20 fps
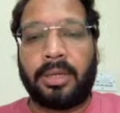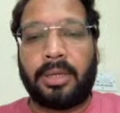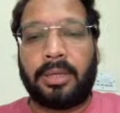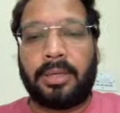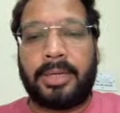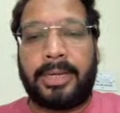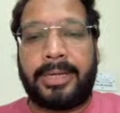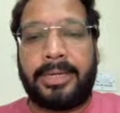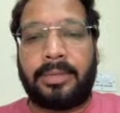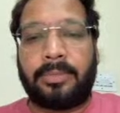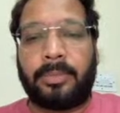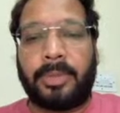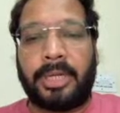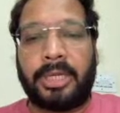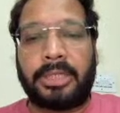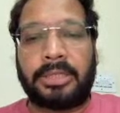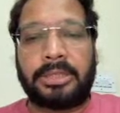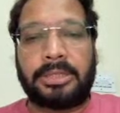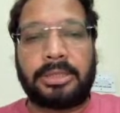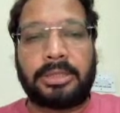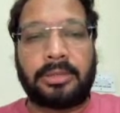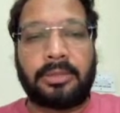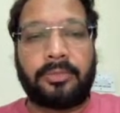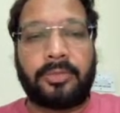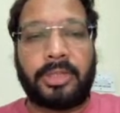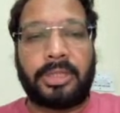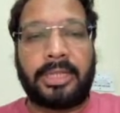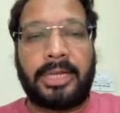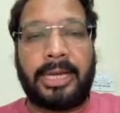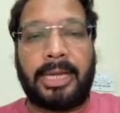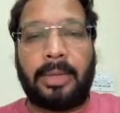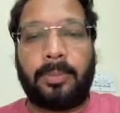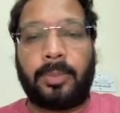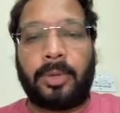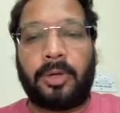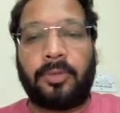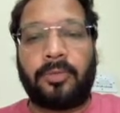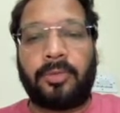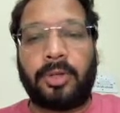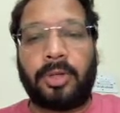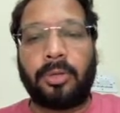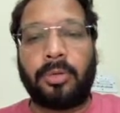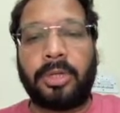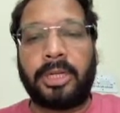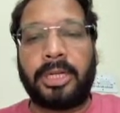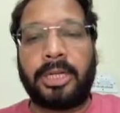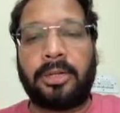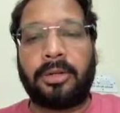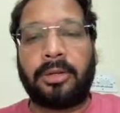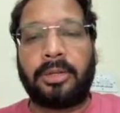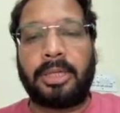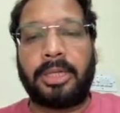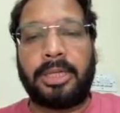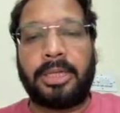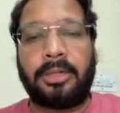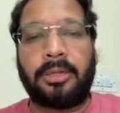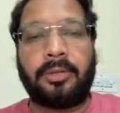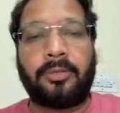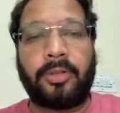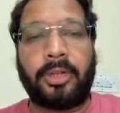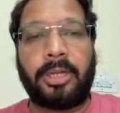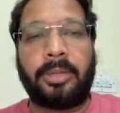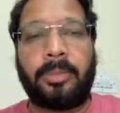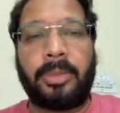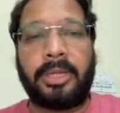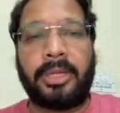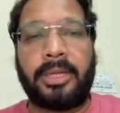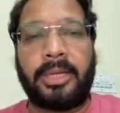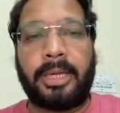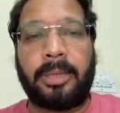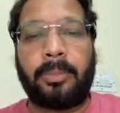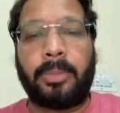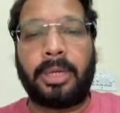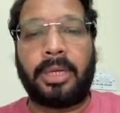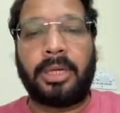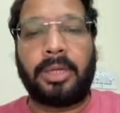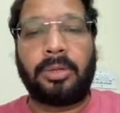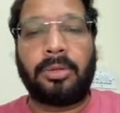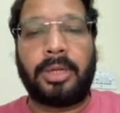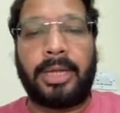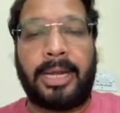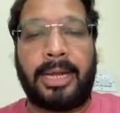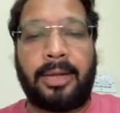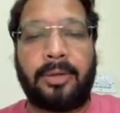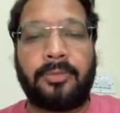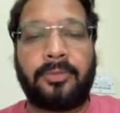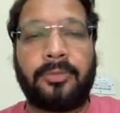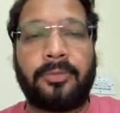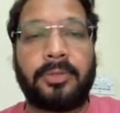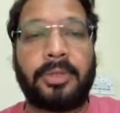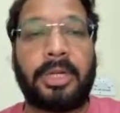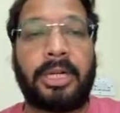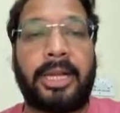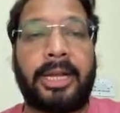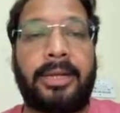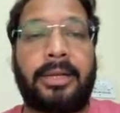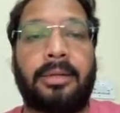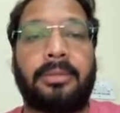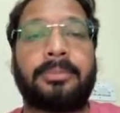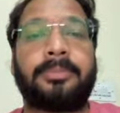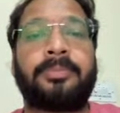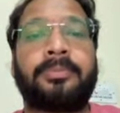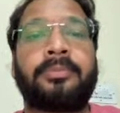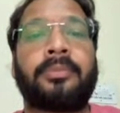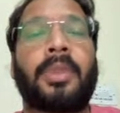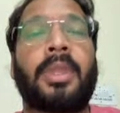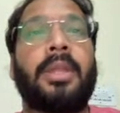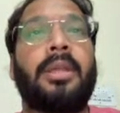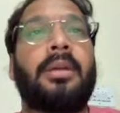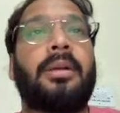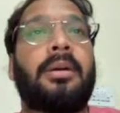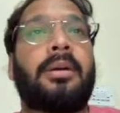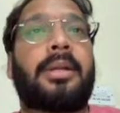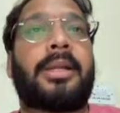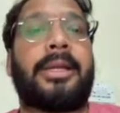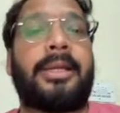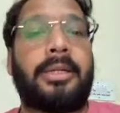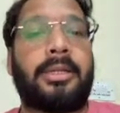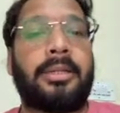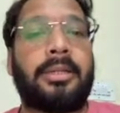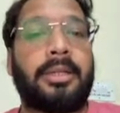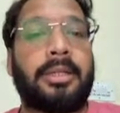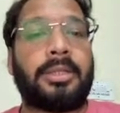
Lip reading: right? Because with the help of doInit only we'll be able to have the data, right?